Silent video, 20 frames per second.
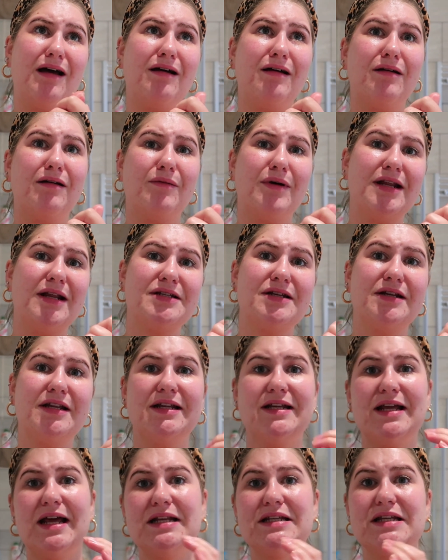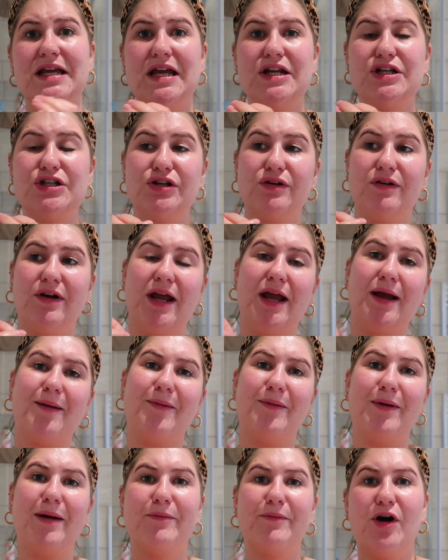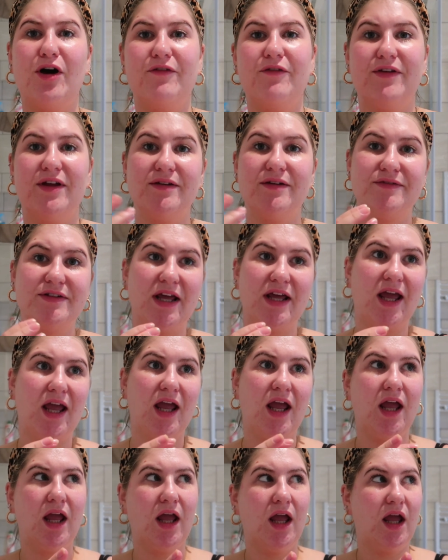oh well, I don't need anti-aging cream, well I'm not 50.